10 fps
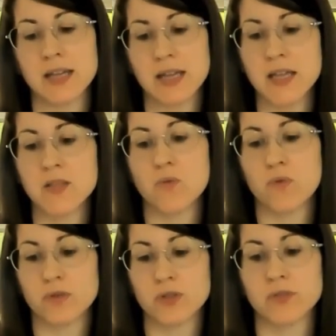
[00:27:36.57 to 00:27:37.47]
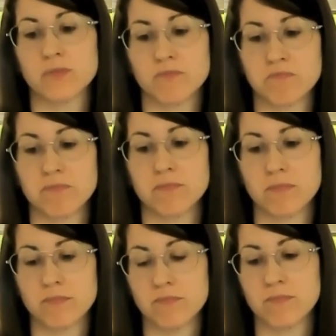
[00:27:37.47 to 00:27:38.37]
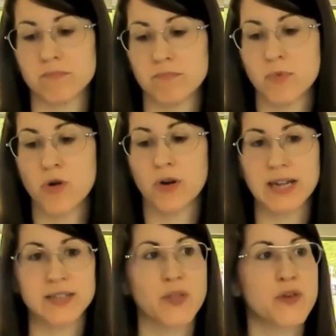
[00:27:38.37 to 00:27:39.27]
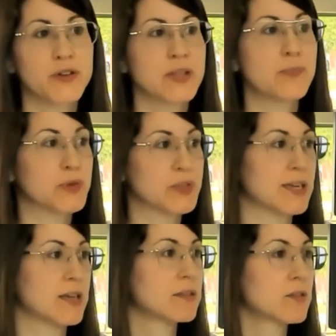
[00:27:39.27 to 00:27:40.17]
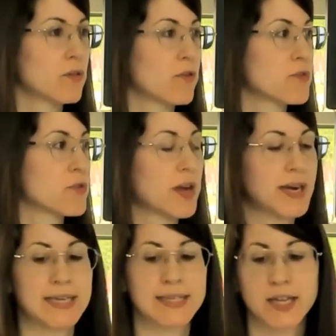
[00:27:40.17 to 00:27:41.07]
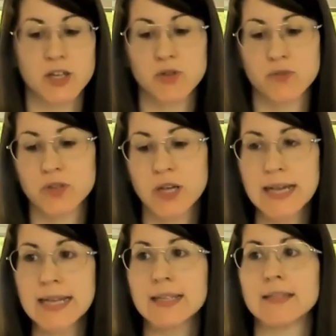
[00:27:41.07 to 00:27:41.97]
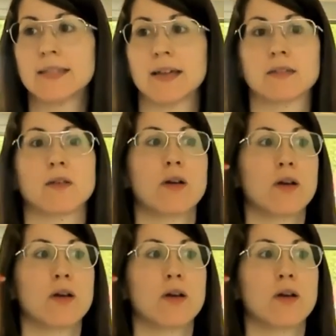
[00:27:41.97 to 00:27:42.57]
It was more or less 30% of the organizations that